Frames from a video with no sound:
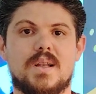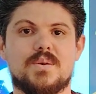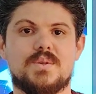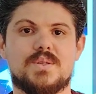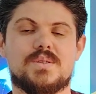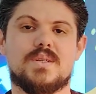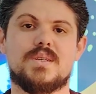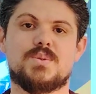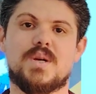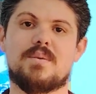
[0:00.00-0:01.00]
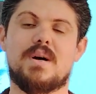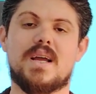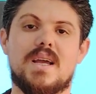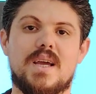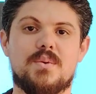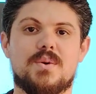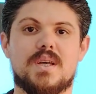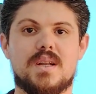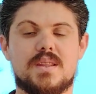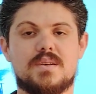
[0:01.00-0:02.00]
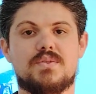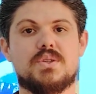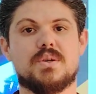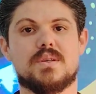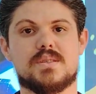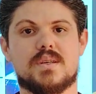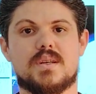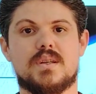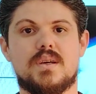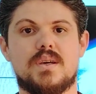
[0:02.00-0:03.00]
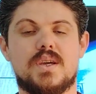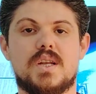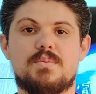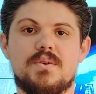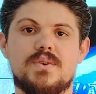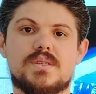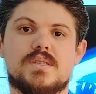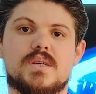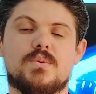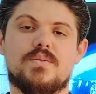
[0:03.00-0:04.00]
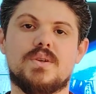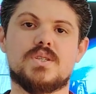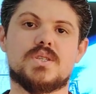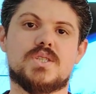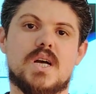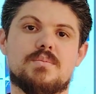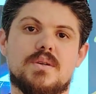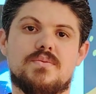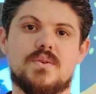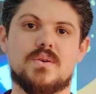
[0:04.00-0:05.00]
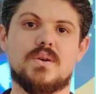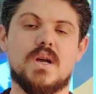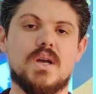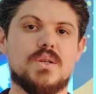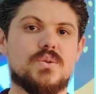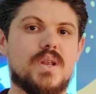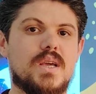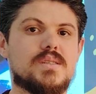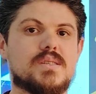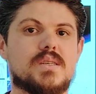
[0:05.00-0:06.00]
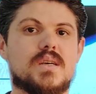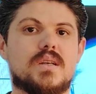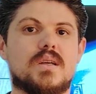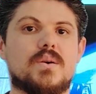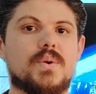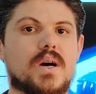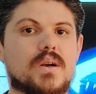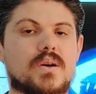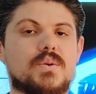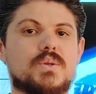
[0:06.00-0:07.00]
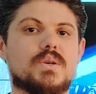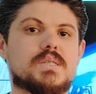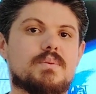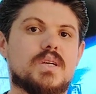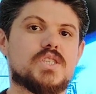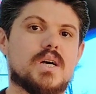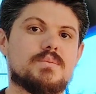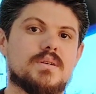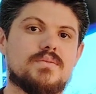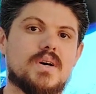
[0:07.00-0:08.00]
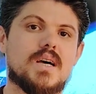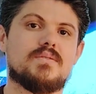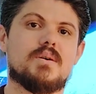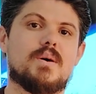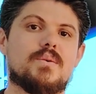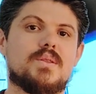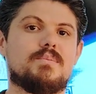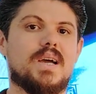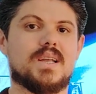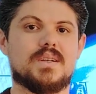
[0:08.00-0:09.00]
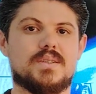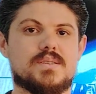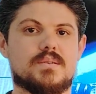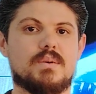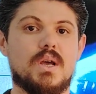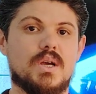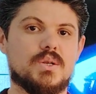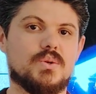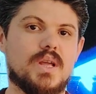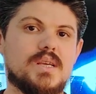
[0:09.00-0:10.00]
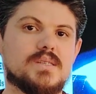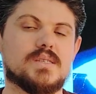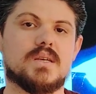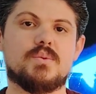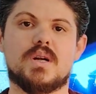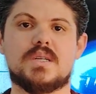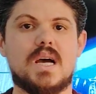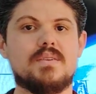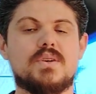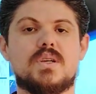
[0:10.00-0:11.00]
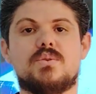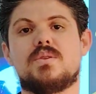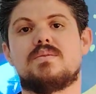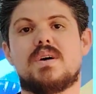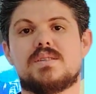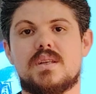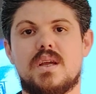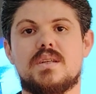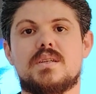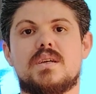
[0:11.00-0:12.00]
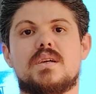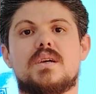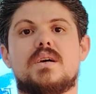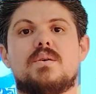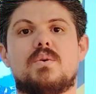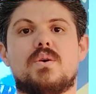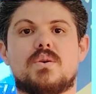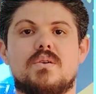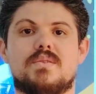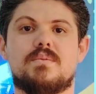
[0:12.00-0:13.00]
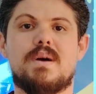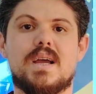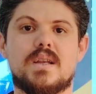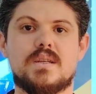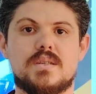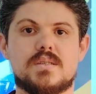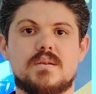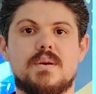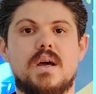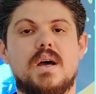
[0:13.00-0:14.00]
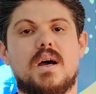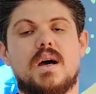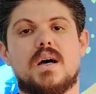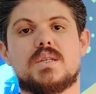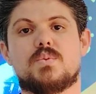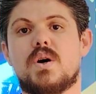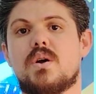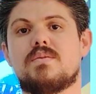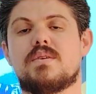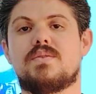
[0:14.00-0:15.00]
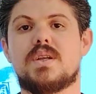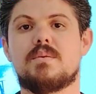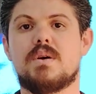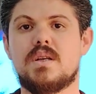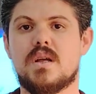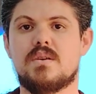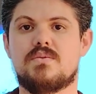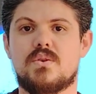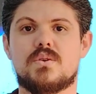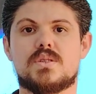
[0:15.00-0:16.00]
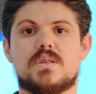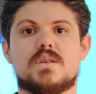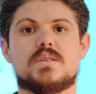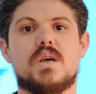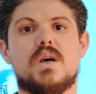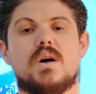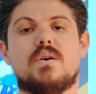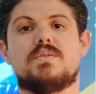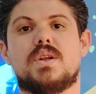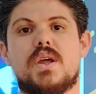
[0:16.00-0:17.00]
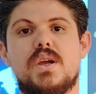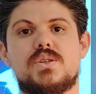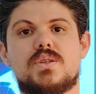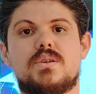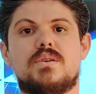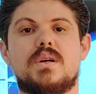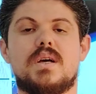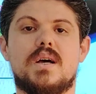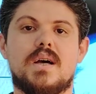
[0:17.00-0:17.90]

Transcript: Hello dear students, we are back again with another video lesson. In a previous lesson, we finished with chapter 4. Today's lesson, we are going to explain chapter 5 about the magnetism. Today's lesson, we are diving into the fascinating world of the magnetism, and one of the fundamental forces of the nature